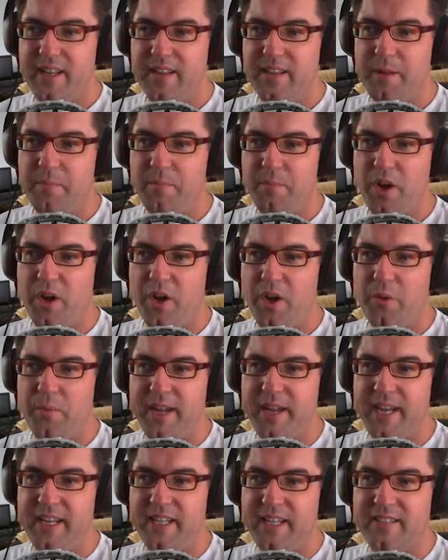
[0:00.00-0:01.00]
then by all
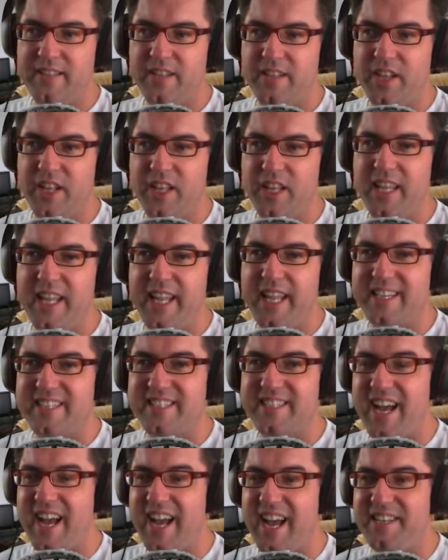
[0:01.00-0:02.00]
means, the
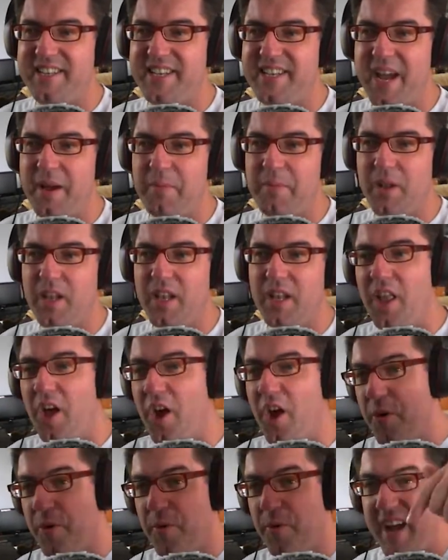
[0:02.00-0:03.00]
links are down
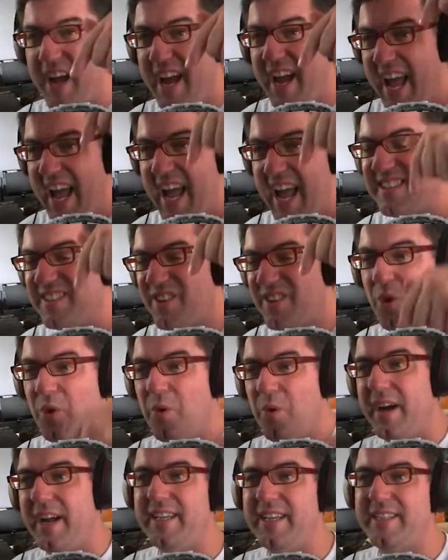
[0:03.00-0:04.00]
below, as
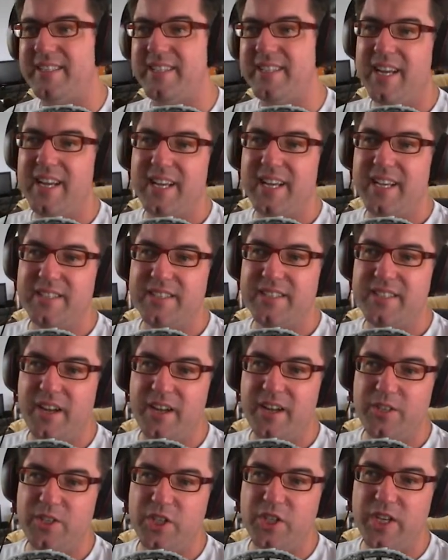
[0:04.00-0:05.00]
always.
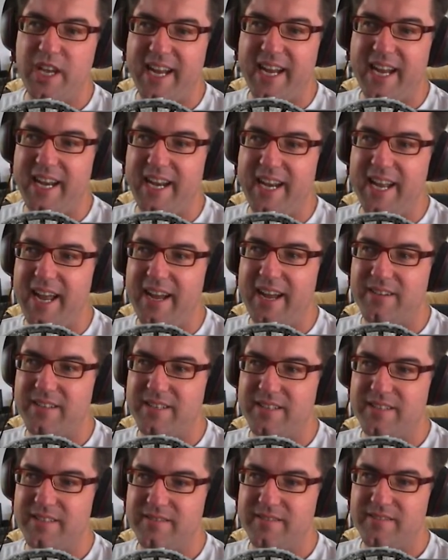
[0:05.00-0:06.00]
So check it
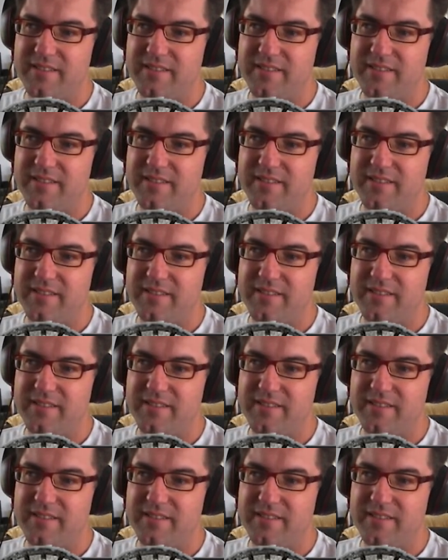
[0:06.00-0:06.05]
out.